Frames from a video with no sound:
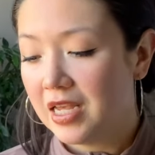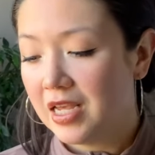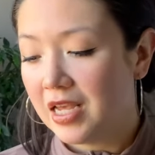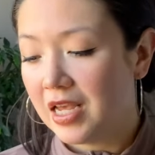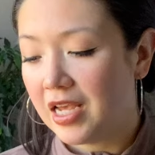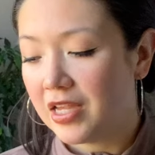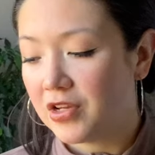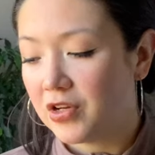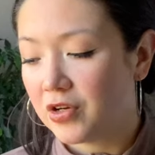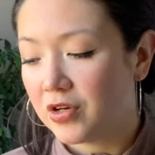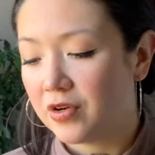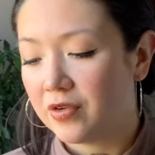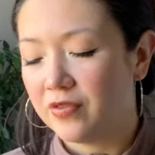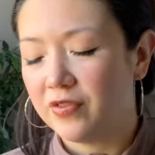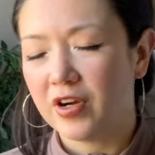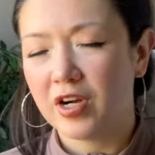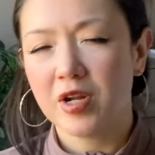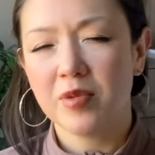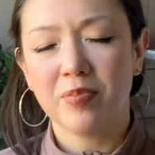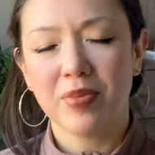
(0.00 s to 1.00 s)
and you're
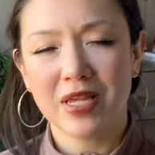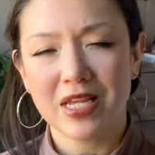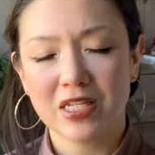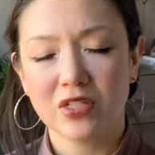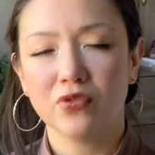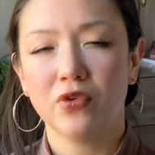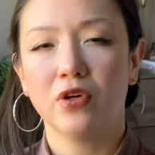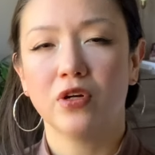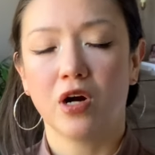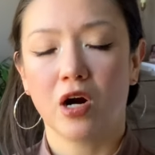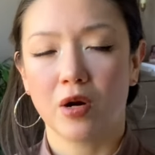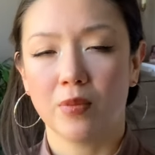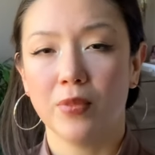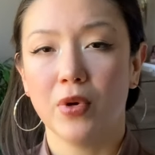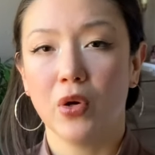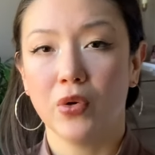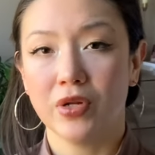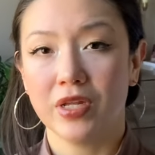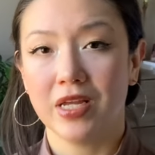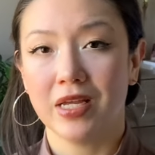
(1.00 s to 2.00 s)
very peaceful and
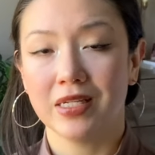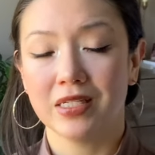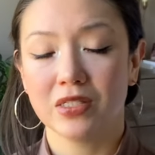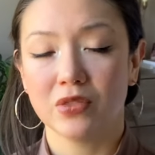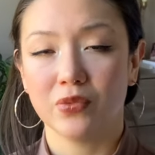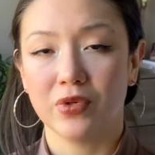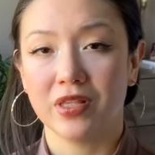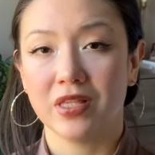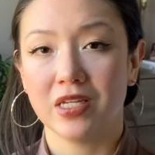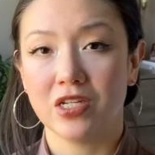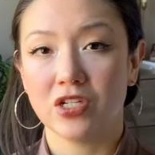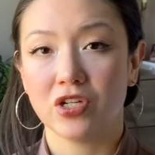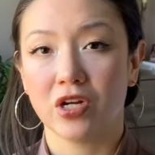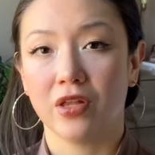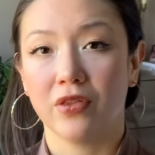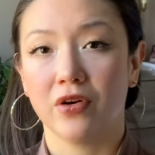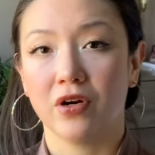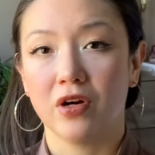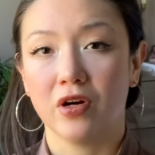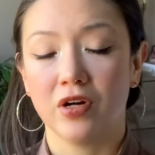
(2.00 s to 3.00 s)
harmonious with each
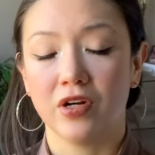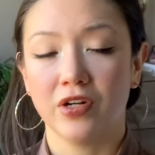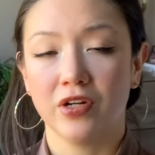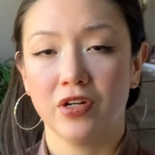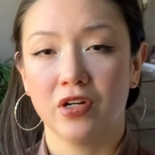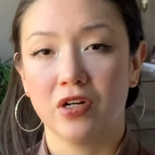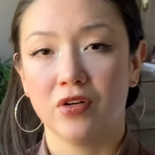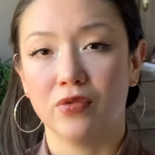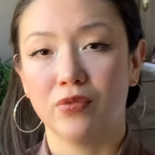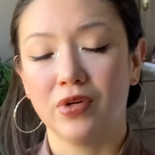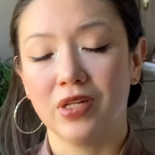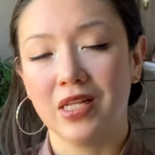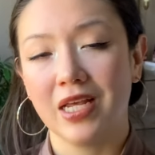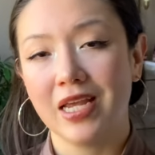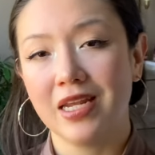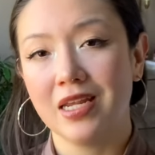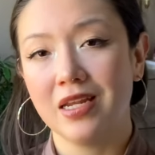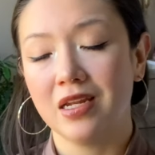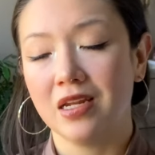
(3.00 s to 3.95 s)
other, or you're relating,